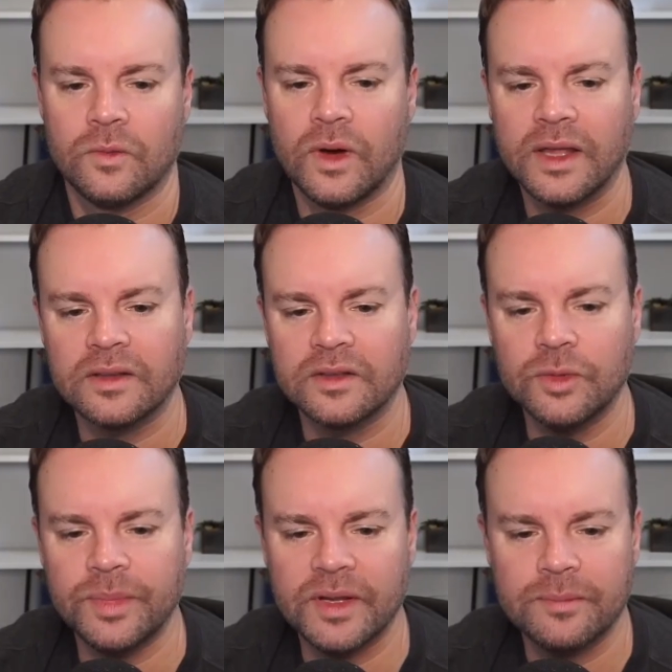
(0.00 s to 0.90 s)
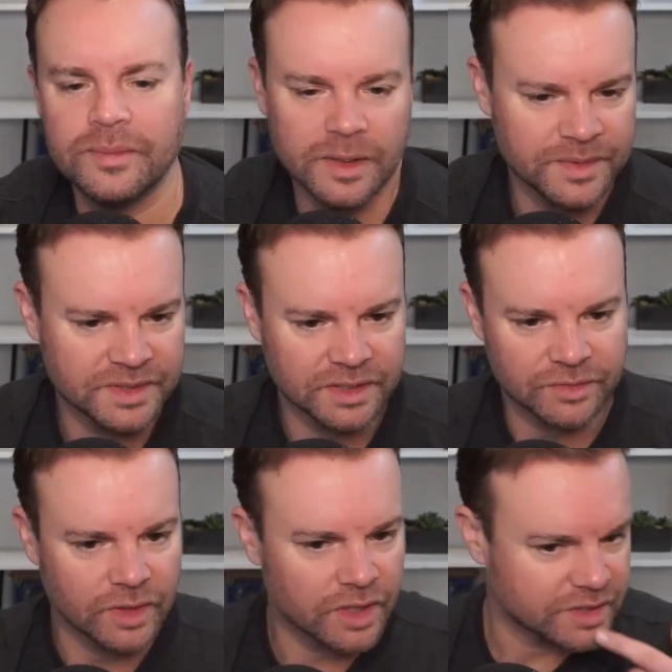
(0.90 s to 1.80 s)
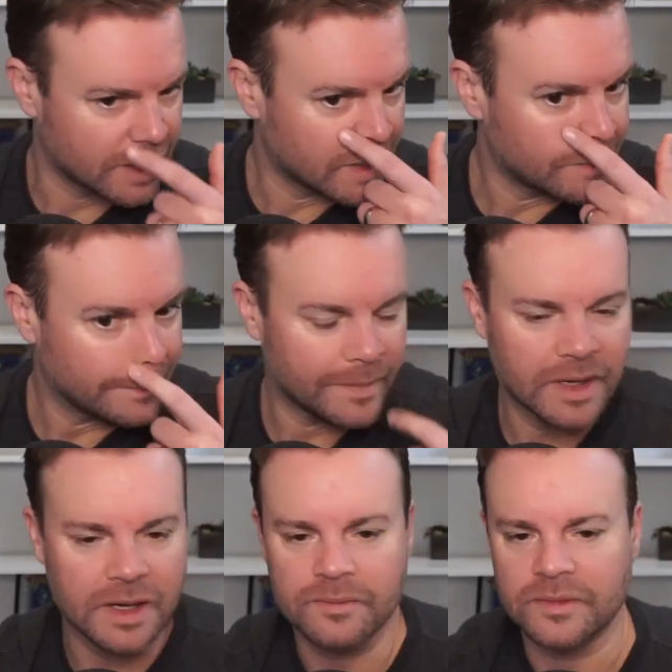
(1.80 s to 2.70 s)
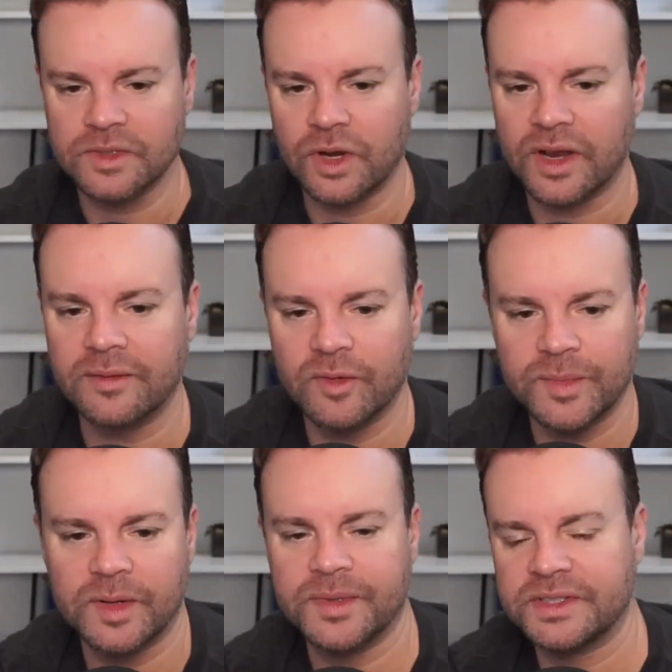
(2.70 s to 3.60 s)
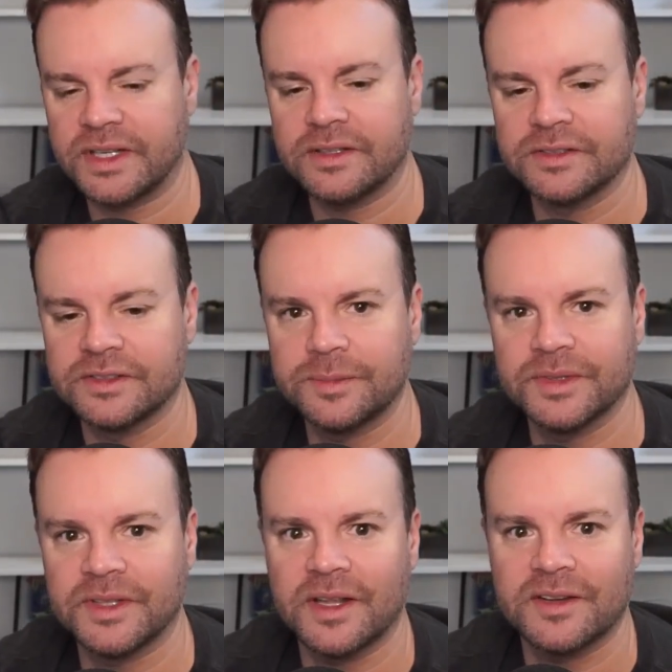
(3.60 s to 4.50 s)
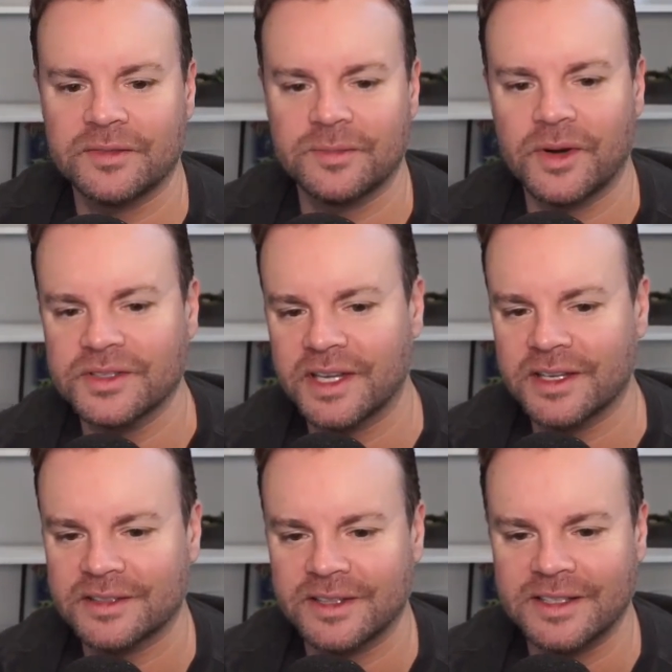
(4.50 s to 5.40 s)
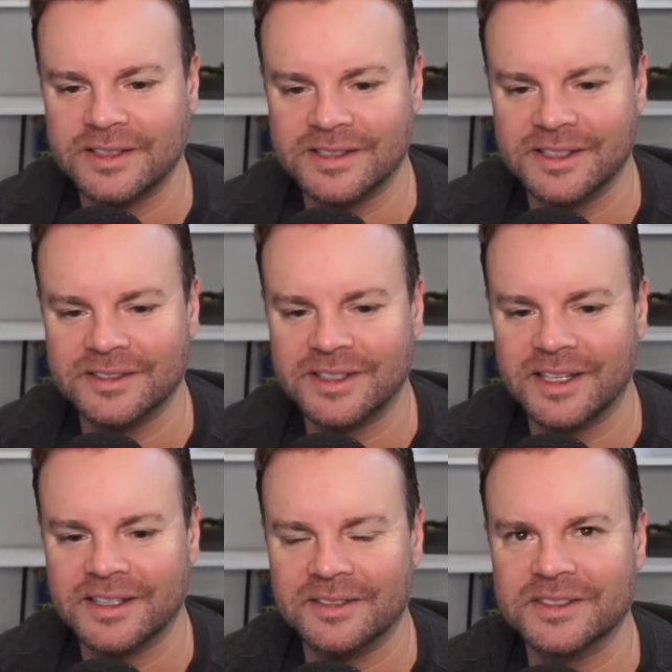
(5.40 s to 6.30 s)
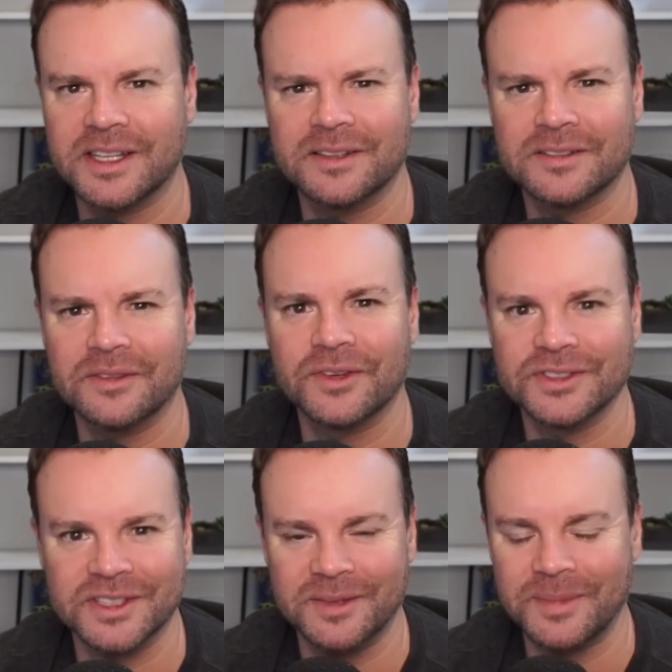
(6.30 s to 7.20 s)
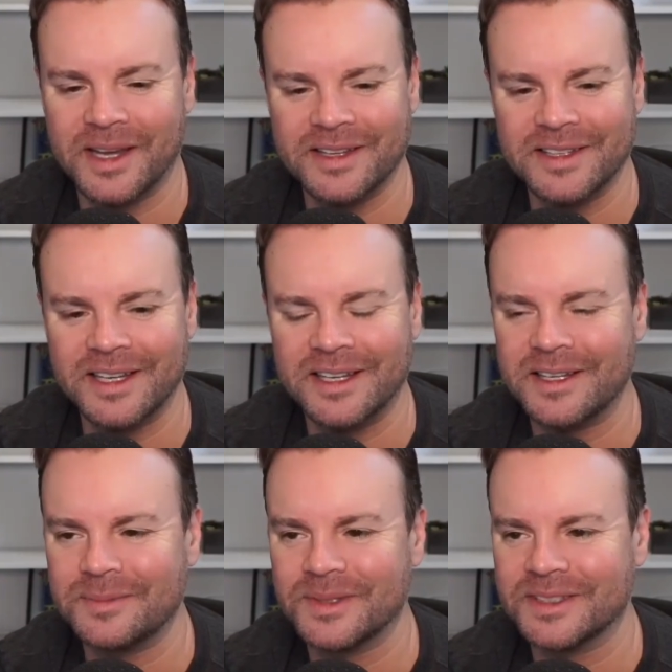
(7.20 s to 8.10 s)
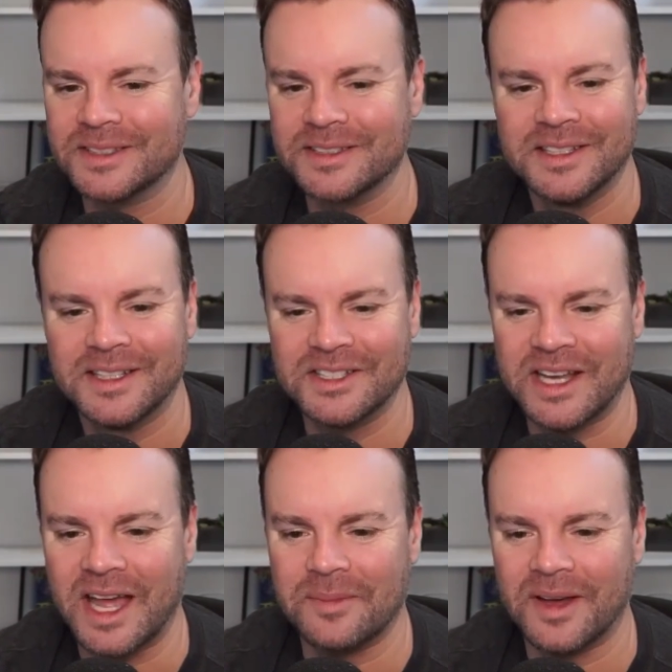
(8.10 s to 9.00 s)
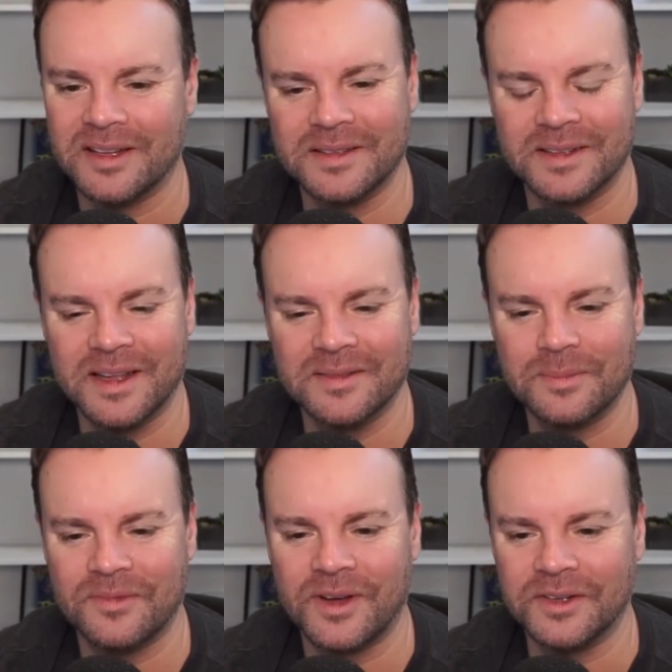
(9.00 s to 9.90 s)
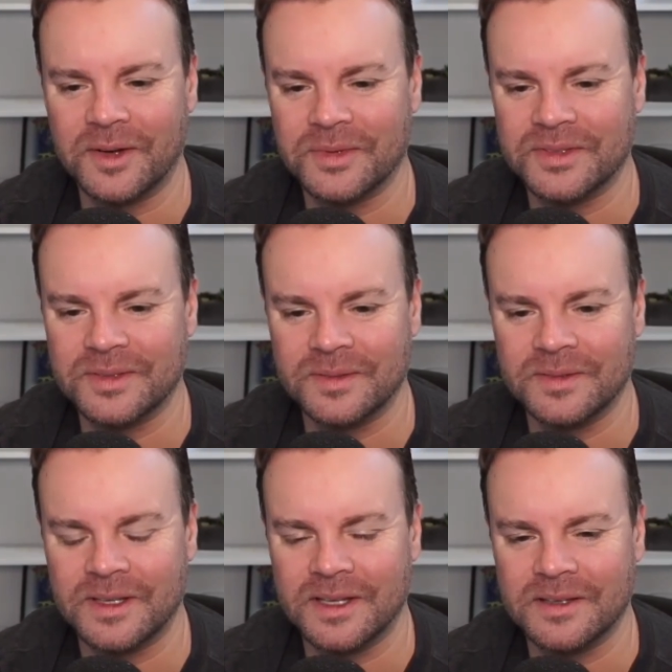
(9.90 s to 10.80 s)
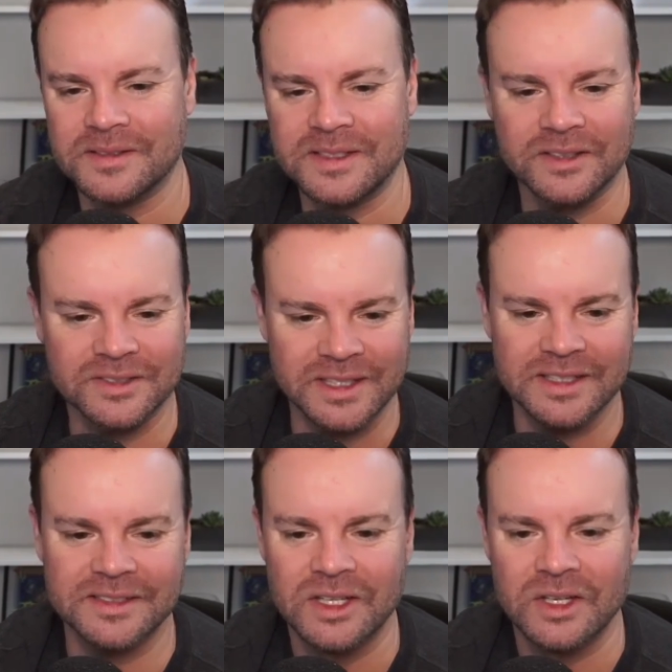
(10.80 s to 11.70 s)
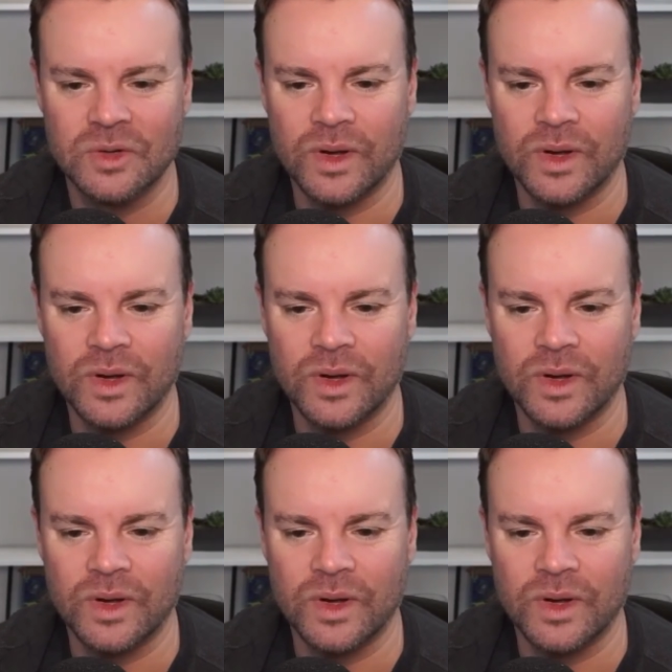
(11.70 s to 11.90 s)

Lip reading: Well, you've been in B2B sales for a long time. I come from B2B sales. I built a lot of MarTech, tech sales tech. I was at Conversica back in the day, building a chatbot that followed up with sales leads.